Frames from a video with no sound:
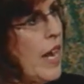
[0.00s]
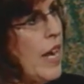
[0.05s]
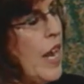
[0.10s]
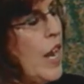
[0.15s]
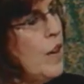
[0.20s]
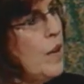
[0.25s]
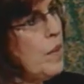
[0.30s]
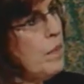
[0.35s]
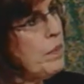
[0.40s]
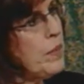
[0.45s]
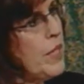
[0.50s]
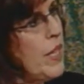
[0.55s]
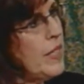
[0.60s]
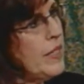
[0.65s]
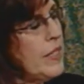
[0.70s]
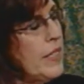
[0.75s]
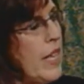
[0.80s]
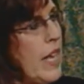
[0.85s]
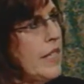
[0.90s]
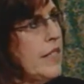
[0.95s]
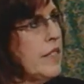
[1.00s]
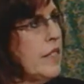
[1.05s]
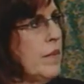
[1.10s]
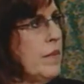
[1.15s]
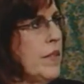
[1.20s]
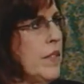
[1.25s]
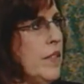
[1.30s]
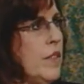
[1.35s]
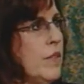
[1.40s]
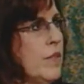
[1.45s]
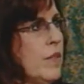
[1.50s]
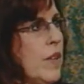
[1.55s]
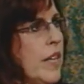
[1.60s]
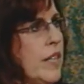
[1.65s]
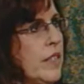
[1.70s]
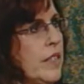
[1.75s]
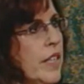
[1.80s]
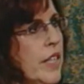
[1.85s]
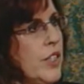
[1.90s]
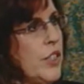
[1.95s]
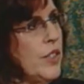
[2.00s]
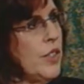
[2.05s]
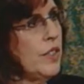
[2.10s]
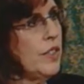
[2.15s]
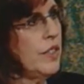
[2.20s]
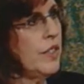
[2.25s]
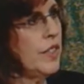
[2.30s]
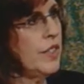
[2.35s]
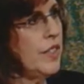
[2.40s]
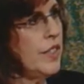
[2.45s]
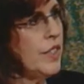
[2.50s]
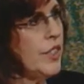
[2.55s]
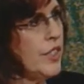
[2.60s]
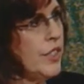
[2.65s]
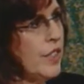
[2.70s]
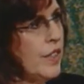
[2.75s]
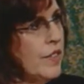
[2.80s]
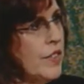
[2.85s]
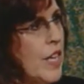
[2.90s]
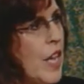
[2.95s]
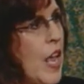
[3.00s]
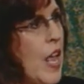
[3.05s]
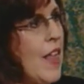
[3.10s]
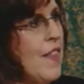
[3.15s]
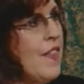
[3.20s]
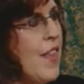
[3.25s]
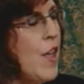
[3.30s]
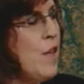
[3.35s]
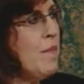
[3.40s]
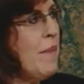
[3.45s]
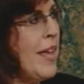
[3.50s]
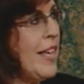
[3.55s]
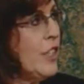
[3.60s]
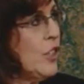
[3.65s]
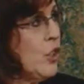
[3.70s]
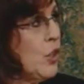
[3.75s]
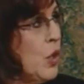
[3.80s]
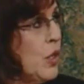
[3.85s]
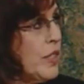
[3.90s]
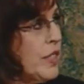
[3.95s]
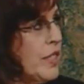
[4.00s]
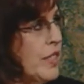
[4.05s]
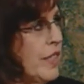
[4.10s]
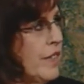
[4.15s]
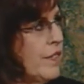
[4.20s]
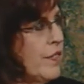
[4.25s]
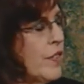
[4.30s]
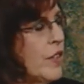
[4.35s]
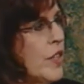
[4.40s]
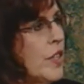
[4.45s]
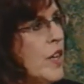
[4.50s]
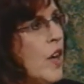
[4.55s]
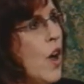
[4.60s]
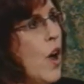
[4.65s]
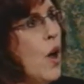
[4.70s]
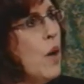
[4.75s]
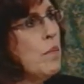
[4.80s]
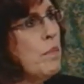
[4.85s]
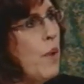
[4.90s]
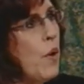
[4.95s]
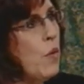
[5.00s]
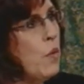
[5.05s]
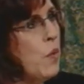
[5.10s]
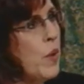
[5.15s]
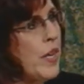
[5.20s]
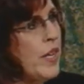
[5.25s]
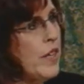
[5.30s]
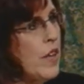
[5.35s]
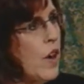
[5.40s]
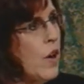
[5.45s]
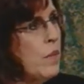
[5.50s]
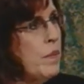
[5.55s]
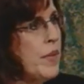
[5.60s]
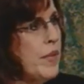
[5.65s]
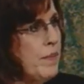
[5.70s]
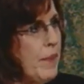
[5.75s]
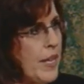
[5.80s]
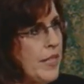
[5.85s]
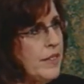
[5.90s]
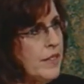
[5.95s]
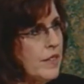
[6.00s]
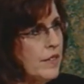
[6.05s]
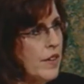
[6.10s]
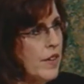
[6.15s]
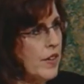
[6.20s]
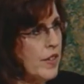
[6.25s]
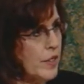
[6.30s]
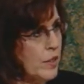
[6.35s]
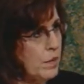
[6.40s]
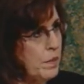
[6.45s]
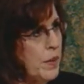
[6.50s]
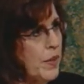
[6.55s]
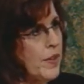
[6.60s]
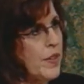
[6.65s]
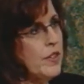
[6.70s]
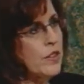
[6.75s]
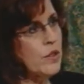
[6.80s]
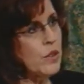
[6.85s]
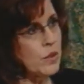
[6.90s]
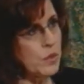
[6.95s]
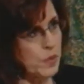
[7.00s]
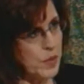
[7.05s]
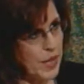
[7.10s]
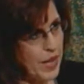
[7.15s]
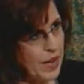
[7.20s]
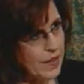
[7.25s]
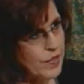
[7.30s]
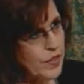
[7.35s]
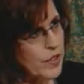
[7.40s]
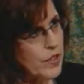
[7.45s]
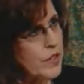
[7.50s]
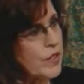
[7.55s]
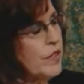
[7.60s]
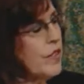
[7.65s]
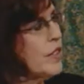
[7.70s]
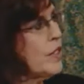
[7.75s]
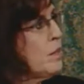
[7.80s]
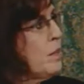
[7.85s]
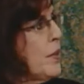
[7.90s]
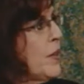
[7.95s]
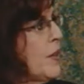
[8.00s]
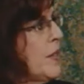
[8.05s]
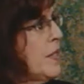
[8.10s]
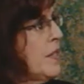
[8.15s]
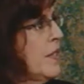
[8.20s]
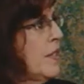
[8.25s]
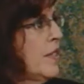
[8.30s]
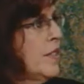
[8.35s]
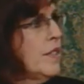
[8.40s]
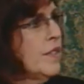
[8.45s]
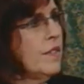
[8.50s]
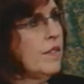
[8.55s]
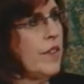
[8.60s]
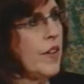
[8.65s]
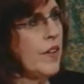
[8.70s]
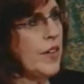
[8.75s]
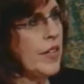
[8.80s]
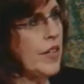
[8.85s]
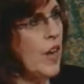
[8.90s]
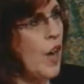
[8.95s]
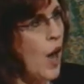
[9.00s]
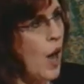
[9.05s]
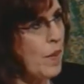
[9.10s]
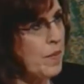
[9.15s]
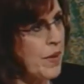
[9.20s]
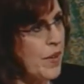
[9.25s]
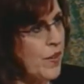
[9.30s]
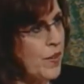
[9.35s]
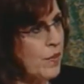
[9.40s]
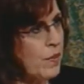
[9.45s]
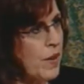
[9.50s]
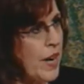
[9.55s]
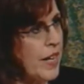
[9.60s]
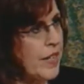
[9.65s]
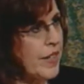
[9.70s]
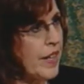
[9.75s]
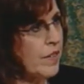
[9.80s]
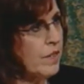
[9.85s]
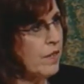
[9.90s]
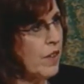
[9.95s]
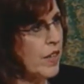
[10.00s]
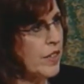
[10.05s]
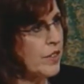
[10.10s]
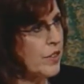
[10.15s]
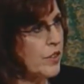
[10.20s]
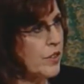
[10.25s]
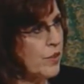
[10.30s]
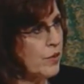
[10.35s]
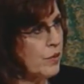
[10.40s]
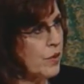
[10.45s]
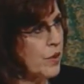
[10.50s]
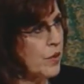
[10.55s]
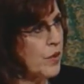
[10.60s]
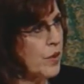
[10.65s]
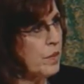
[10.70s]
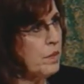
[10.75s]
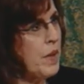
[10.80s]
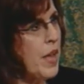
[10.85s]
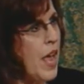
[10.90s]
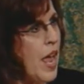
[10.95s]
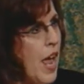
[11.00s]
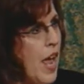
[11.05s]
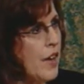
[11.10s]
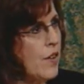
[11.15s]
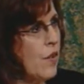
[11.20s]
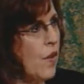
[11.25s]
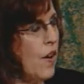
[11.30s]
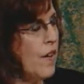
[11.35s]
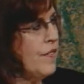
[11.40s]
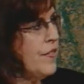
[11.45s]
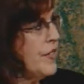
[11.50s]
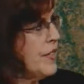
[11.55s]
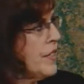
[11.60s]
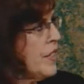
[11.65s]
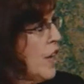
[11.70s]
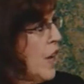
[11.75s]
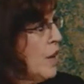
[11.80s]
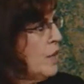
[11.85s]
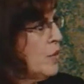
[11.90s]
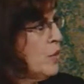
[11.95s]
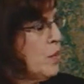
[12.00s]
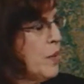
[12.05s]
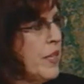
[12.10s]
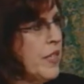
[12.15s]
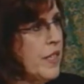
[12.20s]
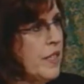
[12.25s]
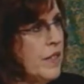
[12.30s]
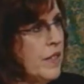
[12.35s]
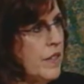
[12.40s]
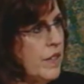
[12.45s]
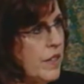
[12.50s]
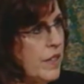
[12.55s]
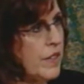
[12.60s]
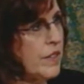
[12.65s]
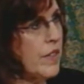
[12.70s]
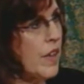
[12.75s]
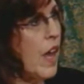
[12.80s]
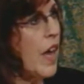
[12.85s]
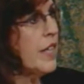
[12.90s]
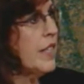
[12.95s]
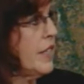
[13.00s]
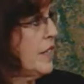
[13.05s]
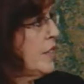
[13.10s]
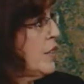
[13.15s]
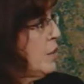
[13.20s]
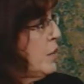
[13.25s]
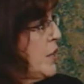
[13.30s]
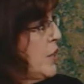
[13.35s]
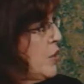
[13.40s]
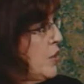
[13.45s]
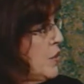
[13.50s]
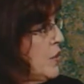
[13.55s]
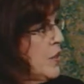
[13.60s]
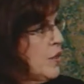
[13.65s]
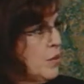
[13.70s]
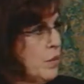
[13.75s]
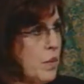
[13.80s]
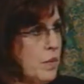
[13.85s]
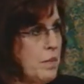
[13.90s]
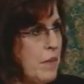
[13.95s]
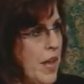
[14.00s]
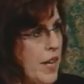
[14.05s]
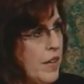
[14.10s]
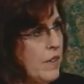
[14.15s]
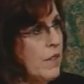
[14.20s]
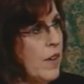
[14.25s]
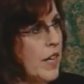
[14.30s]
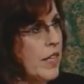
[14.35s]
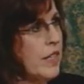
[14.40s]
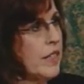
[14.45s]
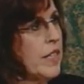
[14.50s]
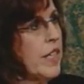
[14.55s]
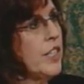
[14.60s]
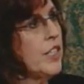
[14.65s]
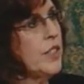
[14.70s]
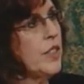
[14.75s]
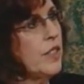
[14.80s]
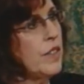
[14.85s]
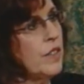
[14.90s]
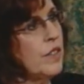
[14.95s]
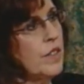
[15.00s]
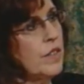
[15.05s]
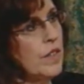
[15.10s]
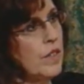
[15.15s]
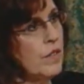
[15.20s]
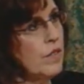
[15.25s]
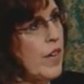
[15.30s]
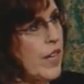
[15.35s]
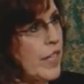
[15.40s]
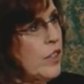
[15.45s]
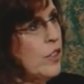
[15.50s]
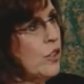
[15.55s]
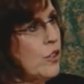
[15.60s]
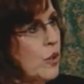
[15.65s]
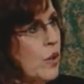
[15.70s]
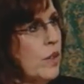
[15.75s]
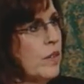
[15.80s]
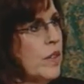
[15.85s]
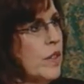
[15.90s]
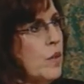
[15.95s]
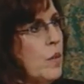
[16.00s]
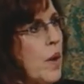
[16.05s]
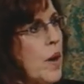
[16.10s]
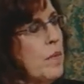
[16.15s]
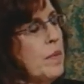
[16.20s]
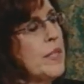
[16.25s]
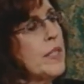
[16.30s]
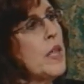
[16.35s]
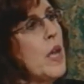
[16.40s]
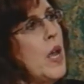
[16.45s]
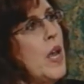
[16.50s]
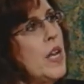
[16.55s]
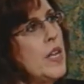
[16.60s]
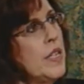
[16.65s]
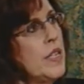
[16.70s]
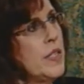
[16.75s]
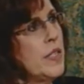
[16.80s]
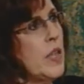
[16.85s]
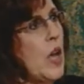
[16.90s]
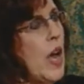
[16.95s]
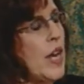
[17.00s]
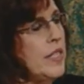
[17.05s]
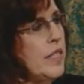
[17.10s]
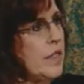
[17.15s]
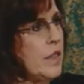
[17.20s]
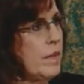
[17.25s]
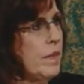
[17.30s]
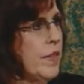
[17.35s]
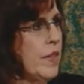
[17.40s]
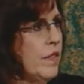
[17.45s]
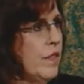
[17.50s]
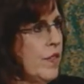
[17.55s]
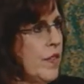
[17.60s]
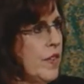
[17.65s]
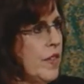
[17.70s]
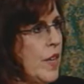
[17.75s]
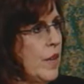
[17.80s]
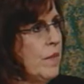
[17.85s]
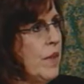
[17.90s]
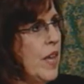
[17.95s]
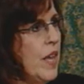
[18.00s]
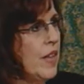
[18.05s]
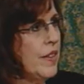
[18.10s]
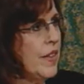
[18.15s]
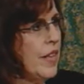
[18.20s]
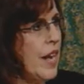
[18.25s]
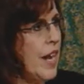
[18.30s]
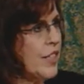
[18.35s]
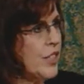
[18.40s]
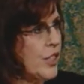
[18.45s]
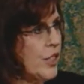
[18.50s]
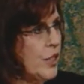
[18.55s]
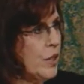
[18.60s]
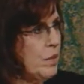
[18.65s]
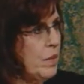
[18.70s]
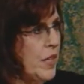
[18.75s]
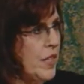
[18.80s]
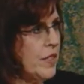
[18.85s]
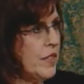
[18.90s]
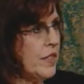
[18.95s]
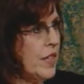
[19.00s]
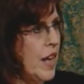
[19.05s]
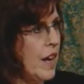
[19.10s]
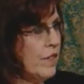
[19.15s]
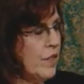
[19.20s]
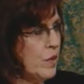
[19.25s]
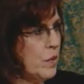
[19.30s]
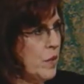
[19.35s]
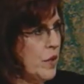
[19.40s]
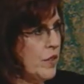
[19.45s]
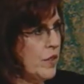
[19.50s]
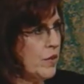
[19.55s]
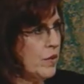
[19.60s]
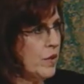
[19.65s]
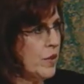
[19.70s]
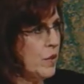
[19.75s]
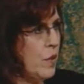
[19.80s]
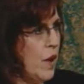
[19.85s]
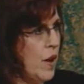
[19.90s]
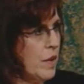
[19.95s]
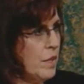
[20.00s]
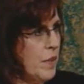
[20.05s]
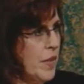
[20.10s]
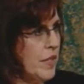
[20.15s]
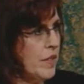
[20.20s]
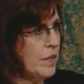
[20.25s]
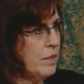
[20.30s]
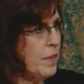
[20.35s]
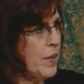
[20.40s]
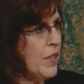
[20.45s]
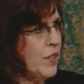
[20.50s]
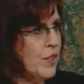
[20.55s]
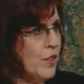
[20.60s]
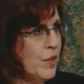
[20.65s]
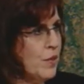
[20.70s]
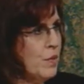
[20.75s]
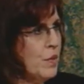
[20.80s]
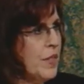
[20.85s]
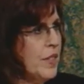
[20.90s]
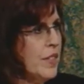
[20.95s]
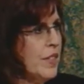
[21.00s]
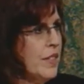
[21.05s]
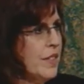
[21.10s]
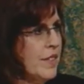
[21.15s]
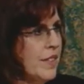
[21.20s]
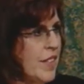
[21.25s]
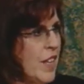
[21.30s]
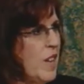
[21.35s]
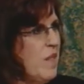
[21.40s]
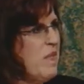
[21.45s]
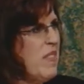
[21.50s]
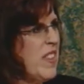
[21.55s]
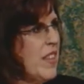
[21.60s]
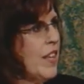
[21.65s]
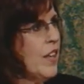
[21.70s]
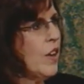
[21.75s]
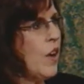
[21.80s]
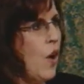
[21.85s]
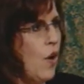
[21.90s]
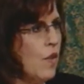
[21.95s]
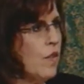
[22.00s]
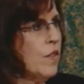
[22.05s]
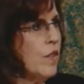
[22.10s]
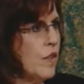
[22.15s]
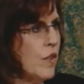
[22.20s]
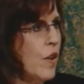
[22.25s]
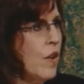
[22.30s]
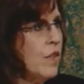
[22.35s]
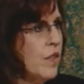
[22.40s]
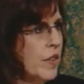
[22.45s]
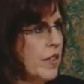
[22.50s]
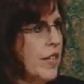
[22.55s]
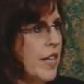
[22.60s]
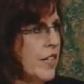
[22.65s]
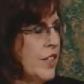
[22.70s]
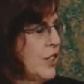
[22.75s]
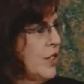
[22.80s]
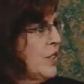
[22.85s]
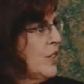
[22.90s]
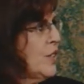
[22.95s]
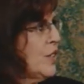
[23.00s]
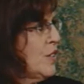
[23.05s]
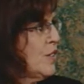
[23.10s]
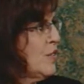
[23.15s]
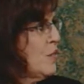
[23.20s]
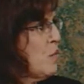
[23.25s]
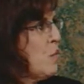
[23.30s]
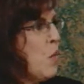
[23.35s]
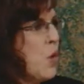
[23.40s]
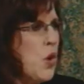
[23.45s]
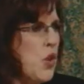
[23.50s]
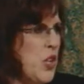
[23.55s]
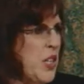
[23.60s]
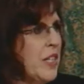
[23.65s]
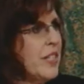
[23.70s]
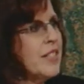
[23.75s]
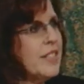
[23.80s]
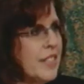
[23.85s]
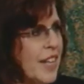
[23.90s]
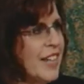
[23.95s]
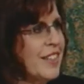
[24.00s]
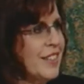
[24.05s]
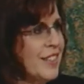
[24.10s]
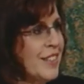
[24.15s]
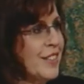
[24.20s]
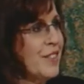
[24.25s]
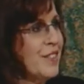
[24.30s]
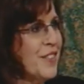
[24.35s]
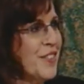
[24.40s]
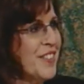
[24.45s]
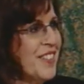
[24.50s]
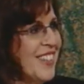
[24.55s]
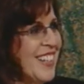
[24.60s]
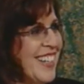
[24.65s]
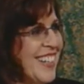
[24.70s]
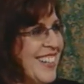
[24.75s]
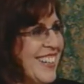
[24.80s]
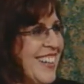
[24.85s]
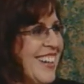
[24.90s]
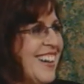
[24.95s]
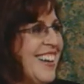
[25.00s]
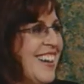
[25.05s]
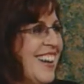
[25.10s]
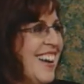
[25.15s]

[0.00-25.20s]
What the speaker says: And then plus that, some of these regulations and initiatives, they may look different, but we know based on our experience, because we have years of experience, that there's a very common thread that runs through them. And oftentimes we can design this, and we do this with many regulations and regulatory requirements, design something for them that actually meets everyone's requirements, because it's really the same thing over and over again, just worded slightly differently.